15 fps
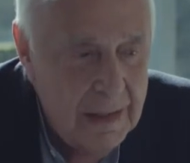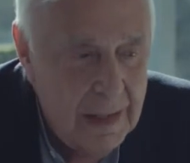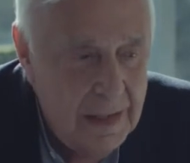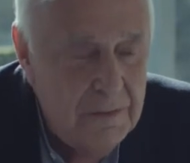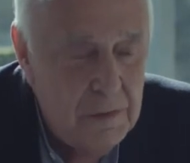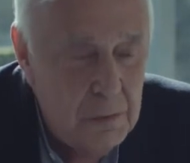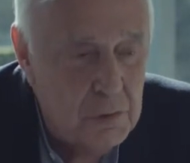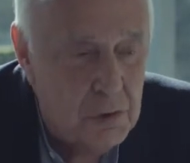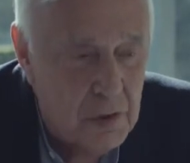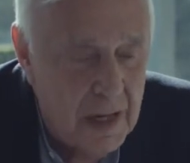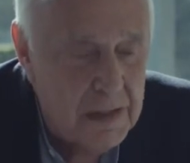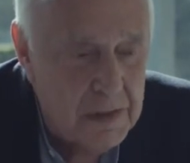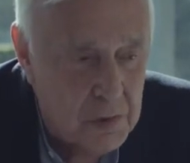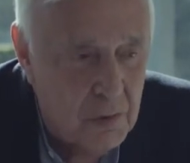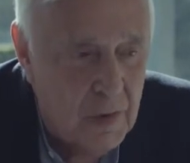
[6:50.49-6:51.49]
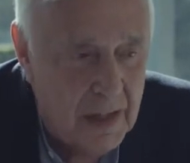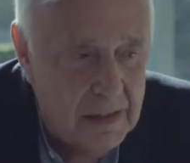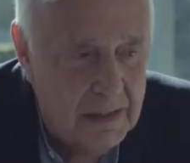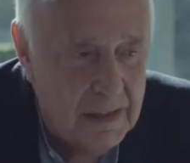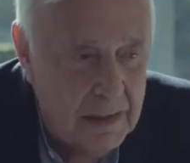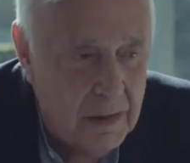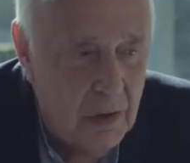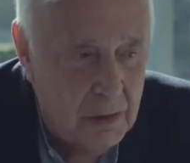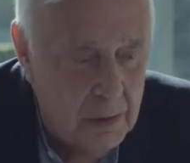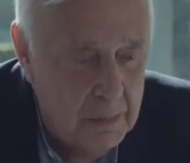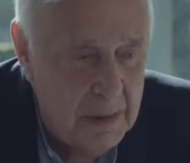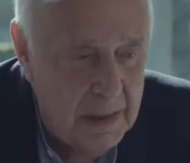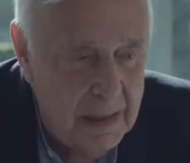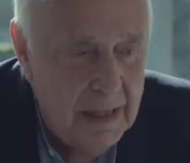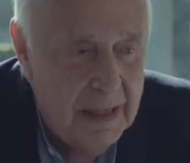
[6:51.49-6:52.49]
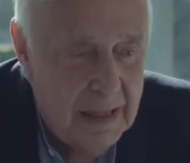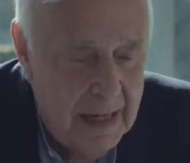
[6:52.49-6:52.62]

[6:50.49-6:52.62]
if you try to run an economy